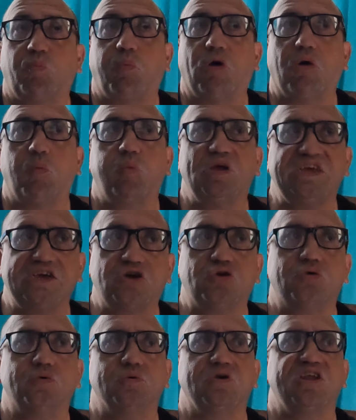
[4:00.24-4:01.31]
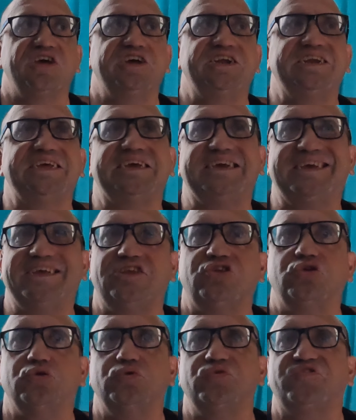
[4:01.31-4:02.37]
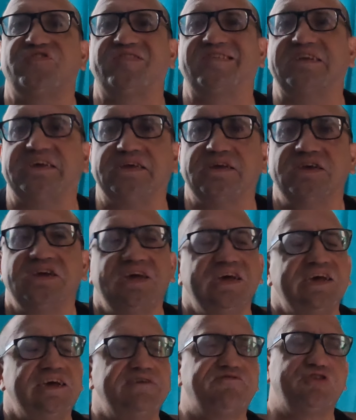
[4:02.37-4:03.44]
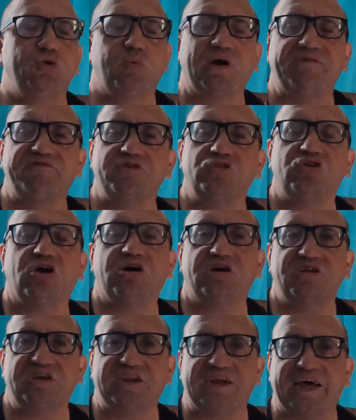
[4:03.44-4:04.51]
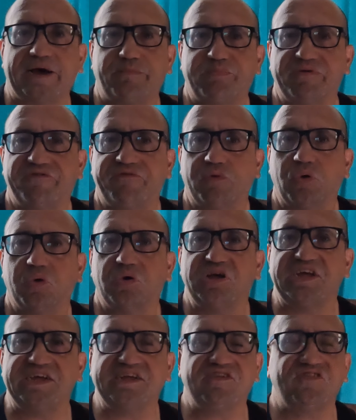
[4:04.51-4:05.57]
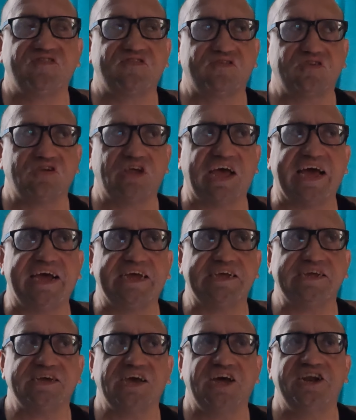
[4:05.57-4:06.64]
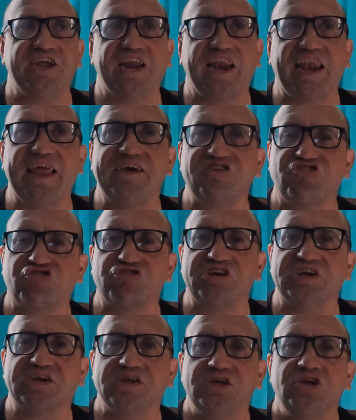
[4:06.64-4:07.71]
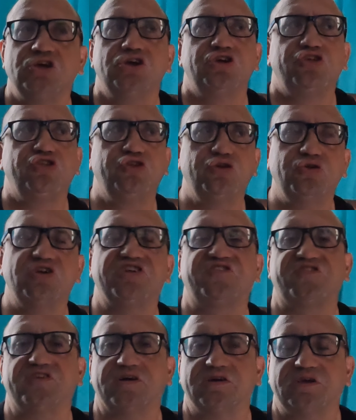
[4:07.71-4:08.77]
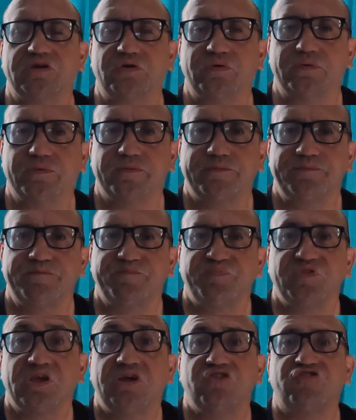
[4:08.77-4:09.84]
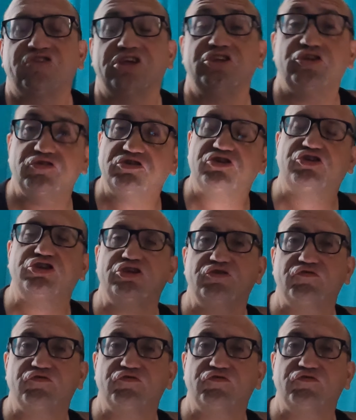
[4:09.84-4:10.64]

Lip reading: what we call an EUC. If you haven't heard of that before, it's an electric unicycle. So do